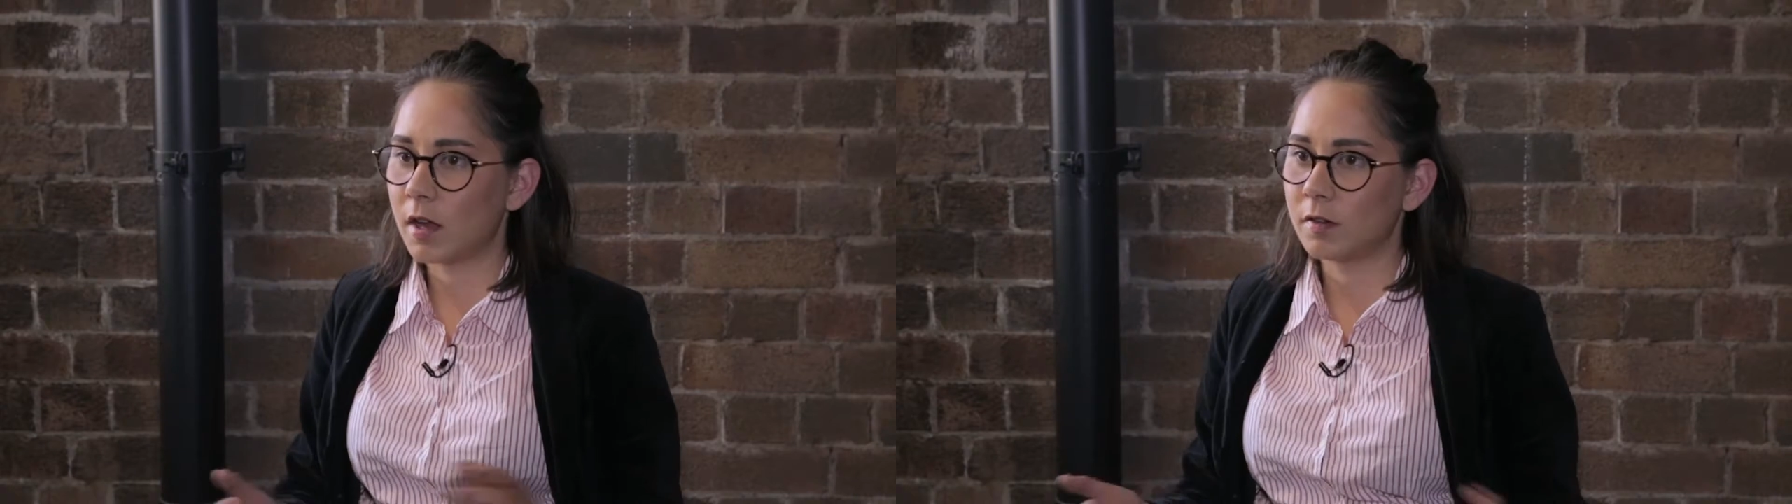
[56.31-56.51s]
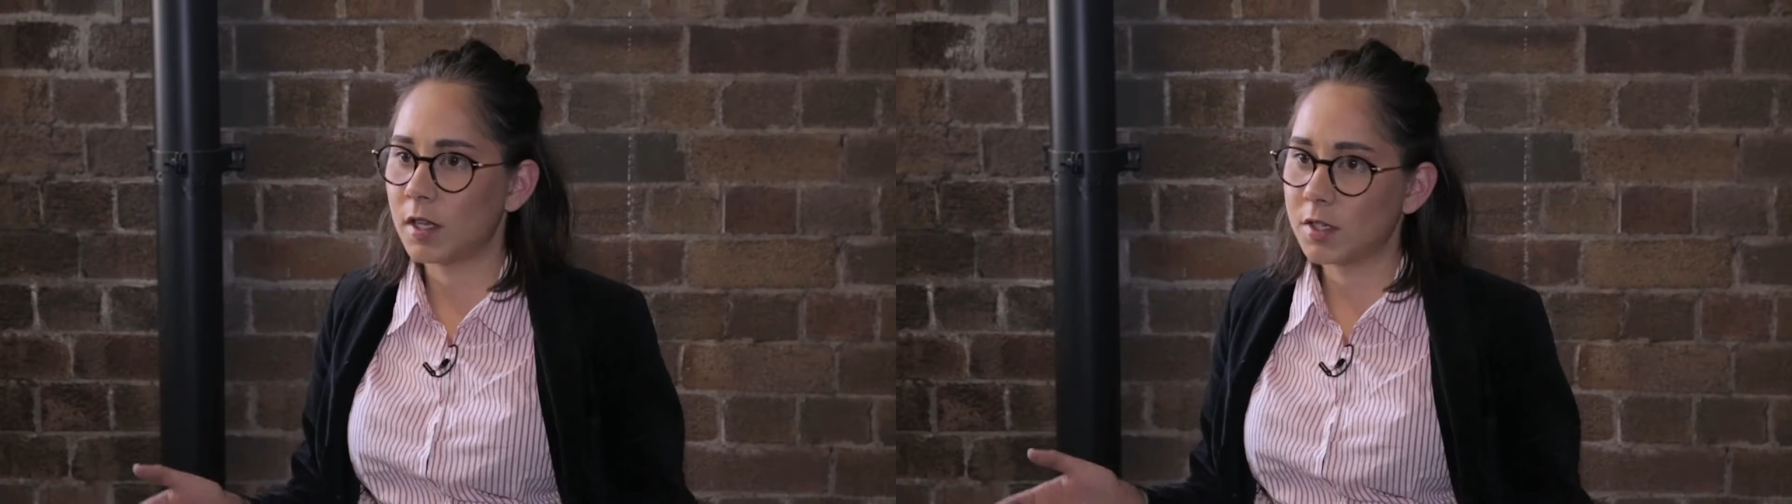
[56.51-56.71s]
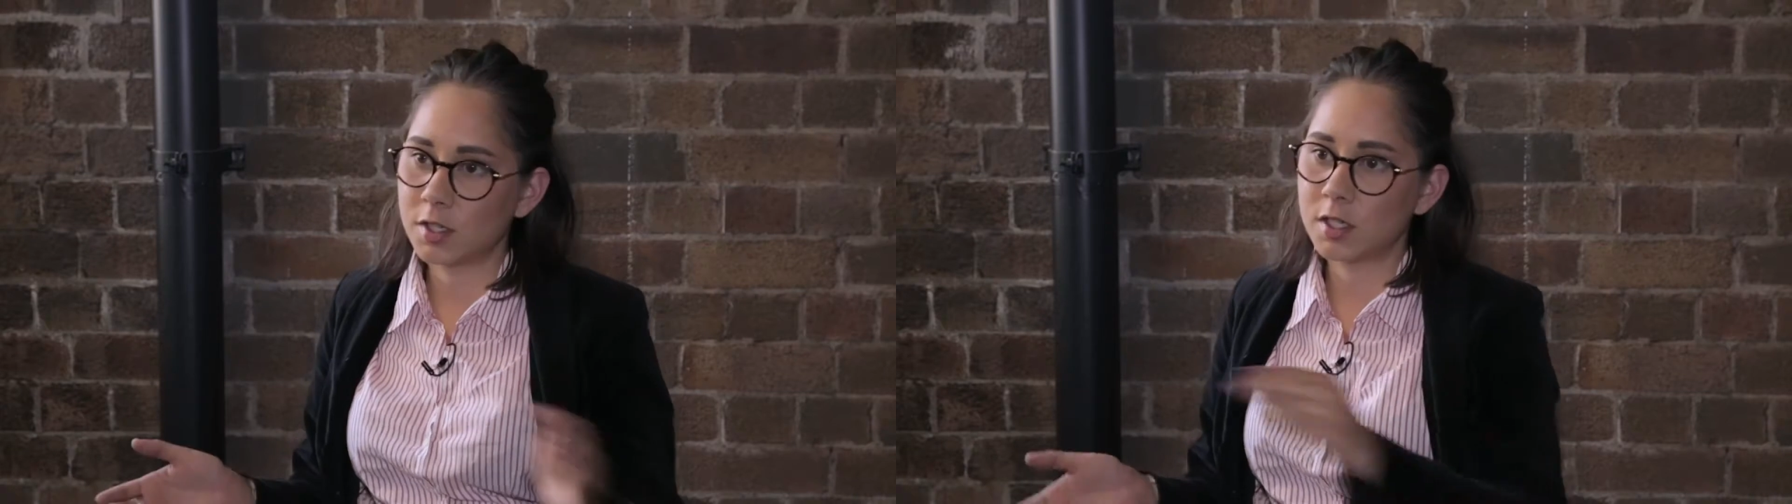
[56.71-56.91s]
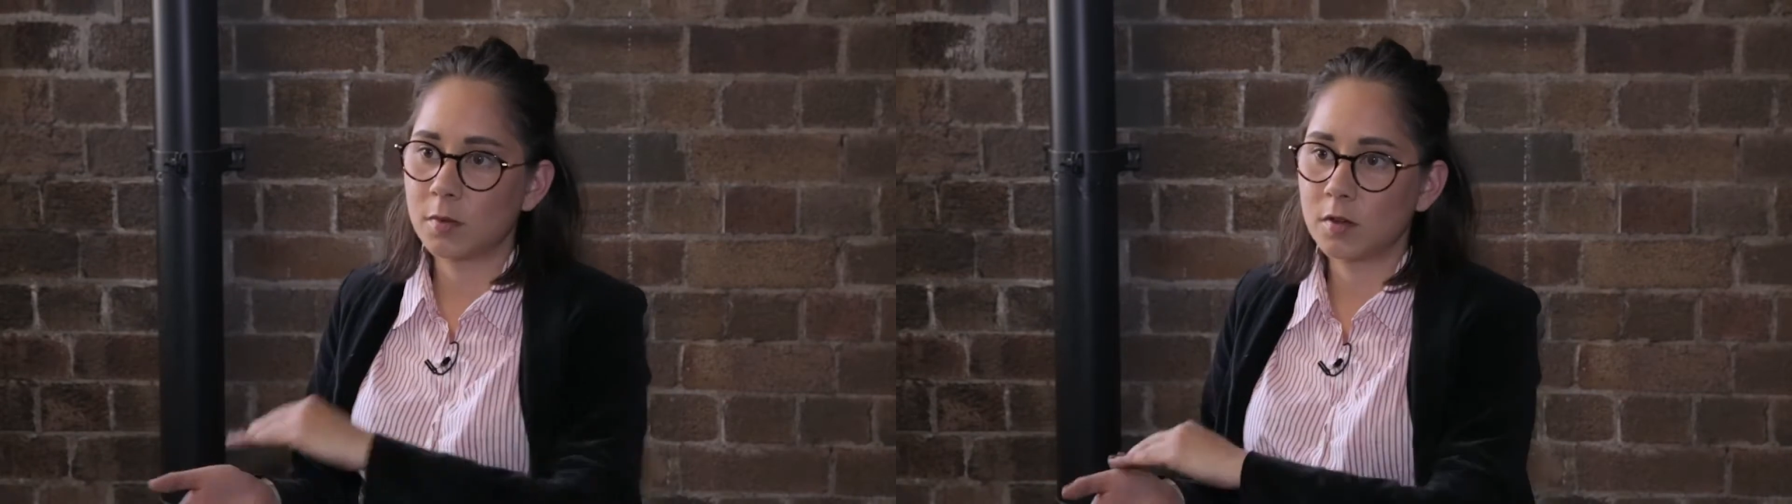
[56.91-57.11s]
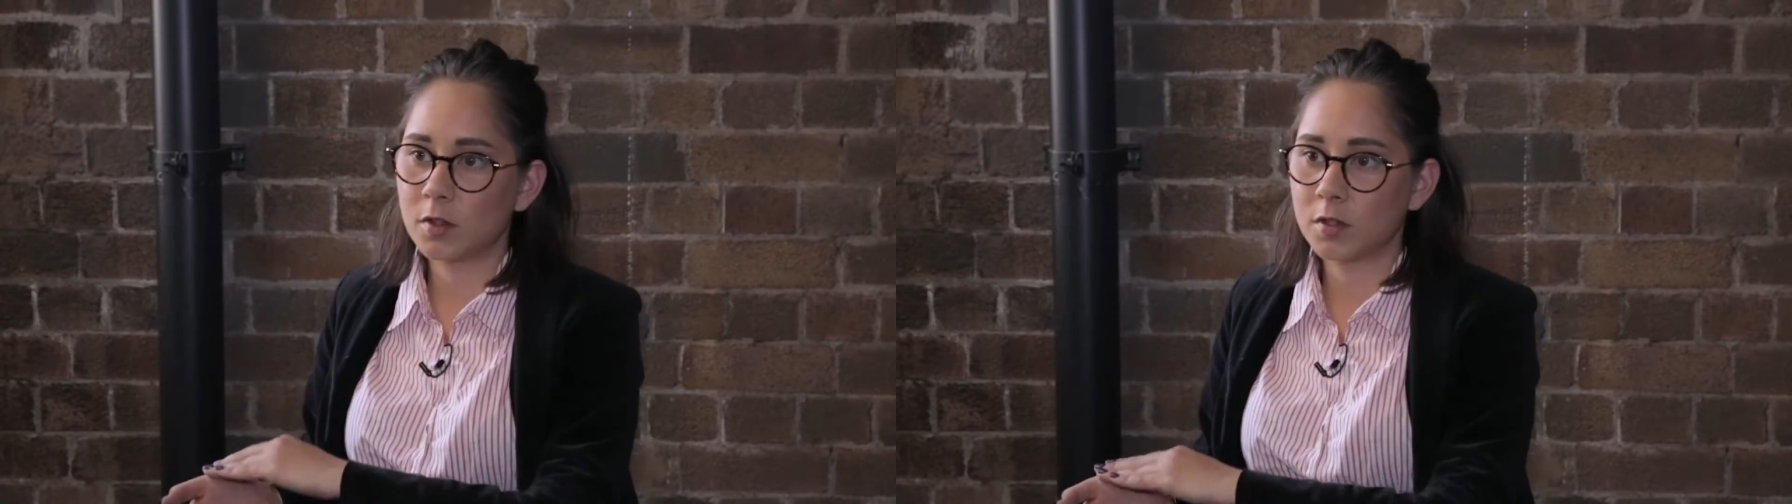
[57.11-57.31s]
our
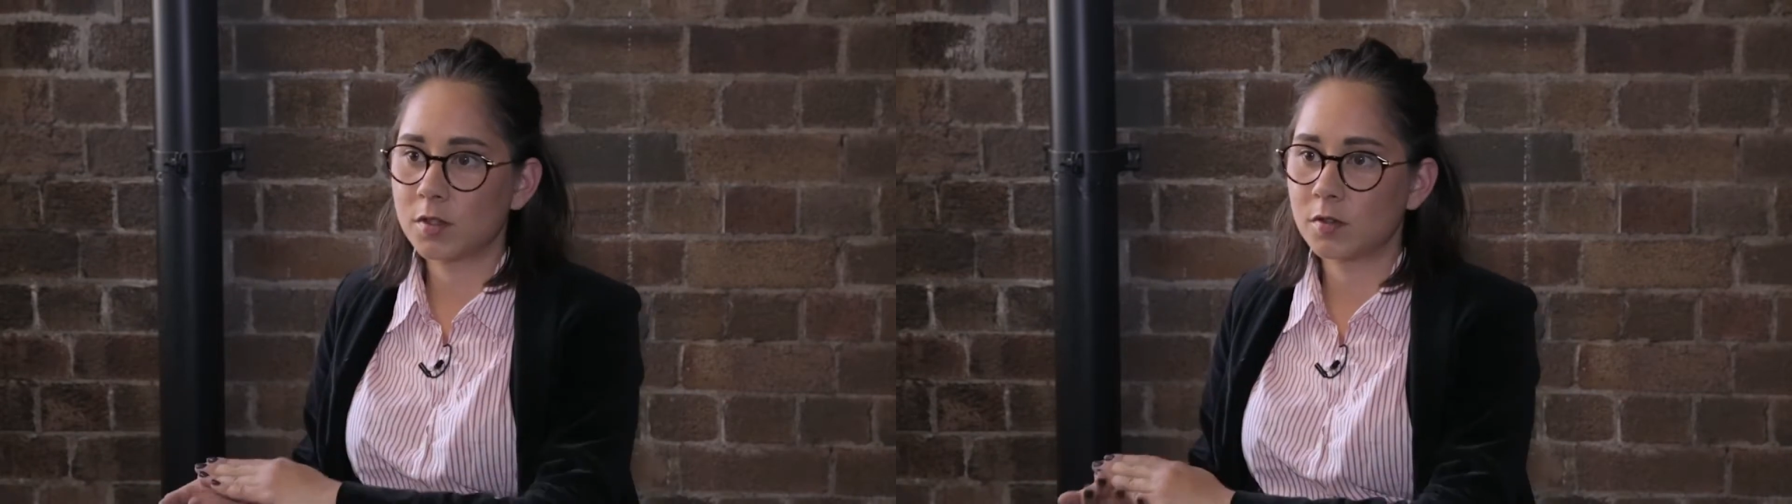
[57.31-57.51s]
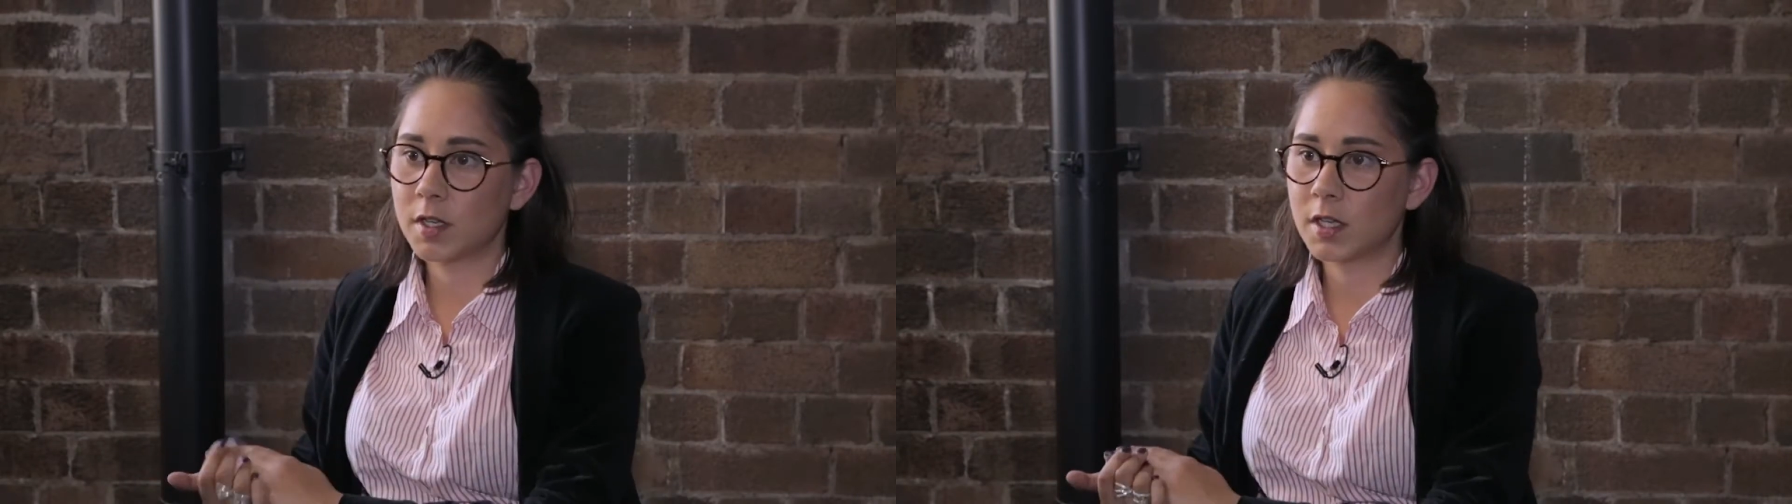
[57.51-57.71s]
relationship over those 3